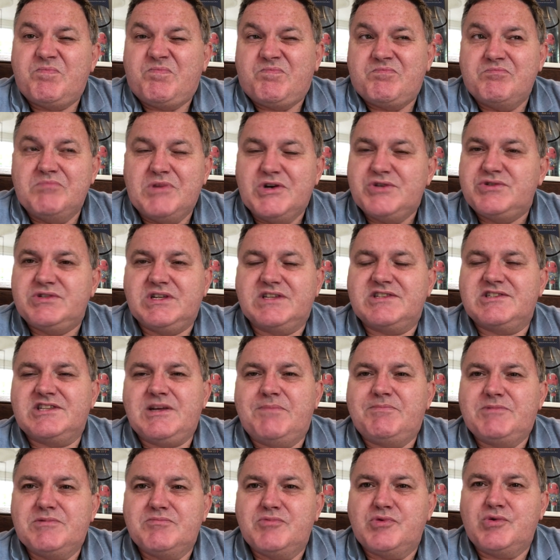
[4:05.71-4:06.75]
most
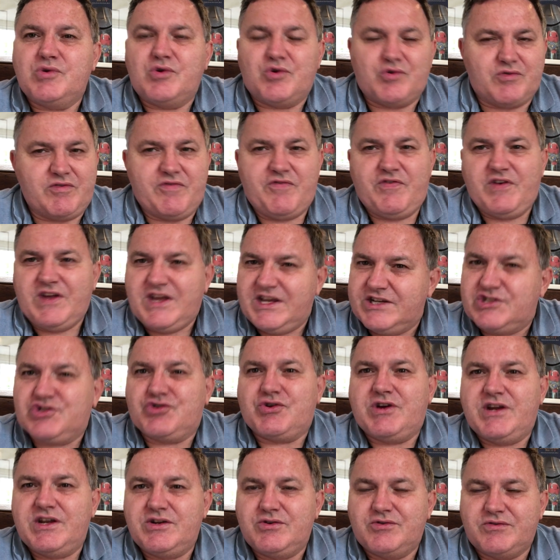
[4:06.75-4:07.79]
acceptable or a fair
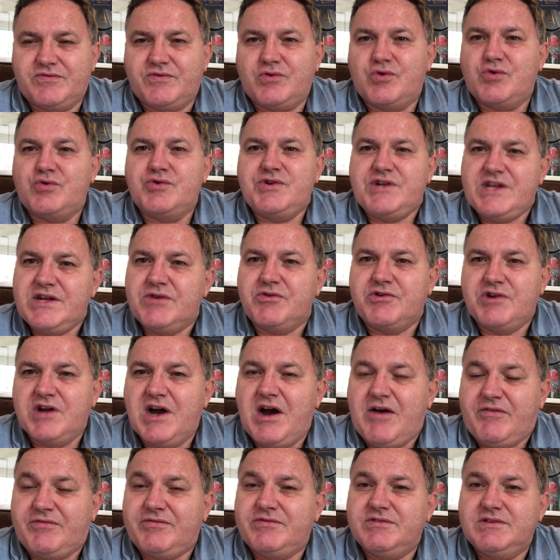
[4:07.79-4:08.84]
trade off or near
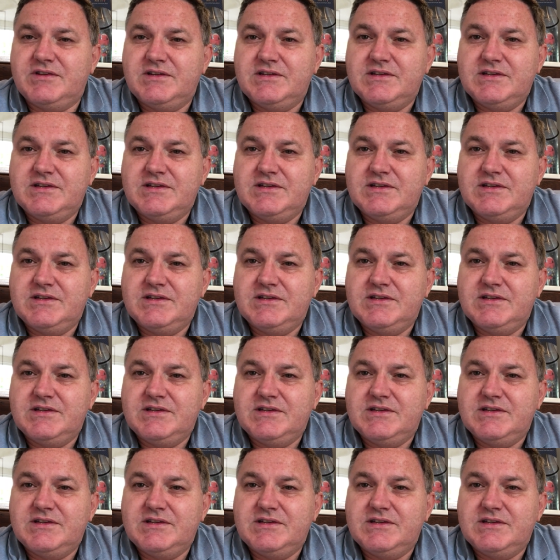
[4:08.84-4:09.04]
enough.